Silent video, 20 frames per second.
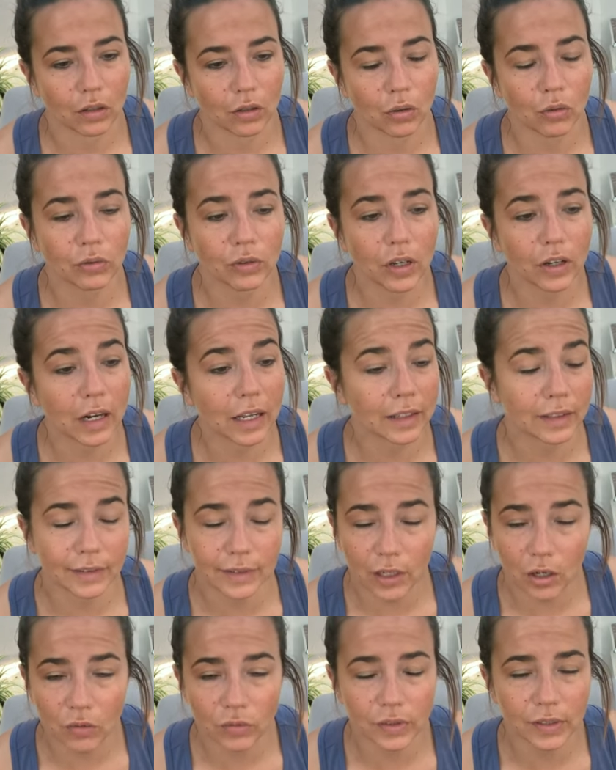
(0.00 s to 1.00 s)
also like
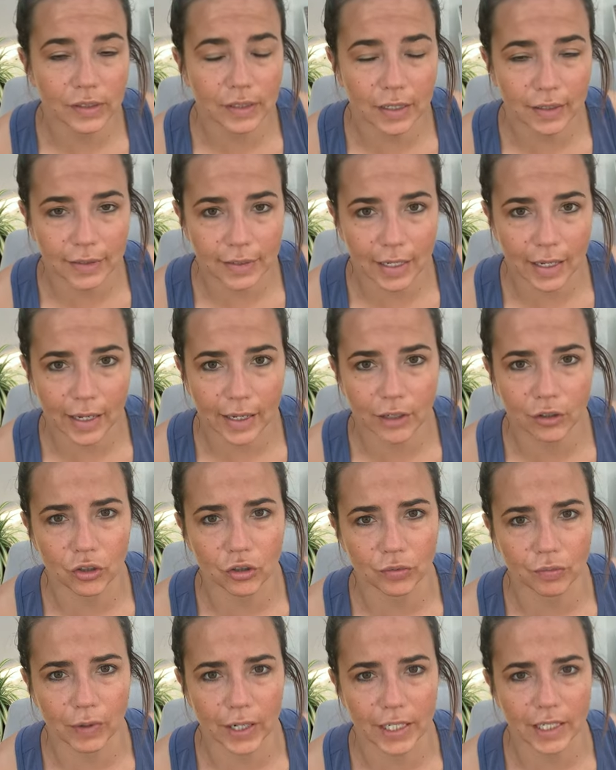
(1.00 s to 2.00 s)
self-study,
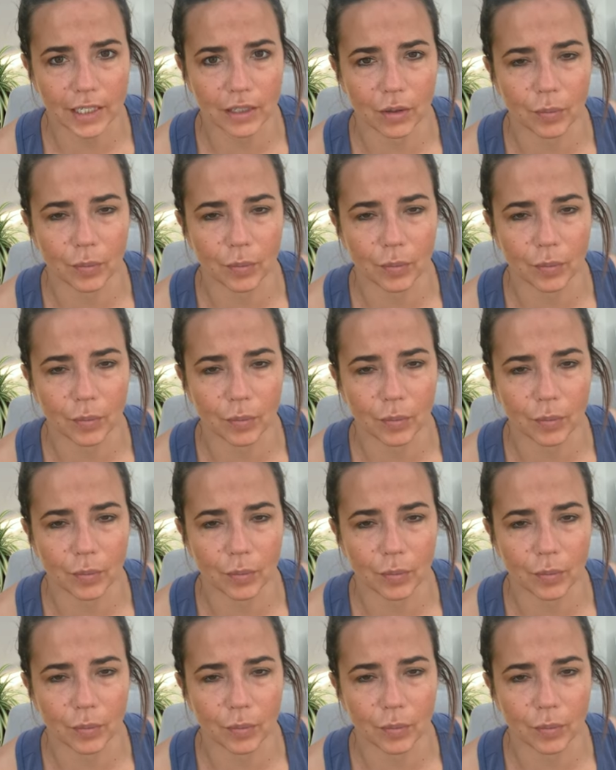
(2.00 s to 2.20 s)
just reading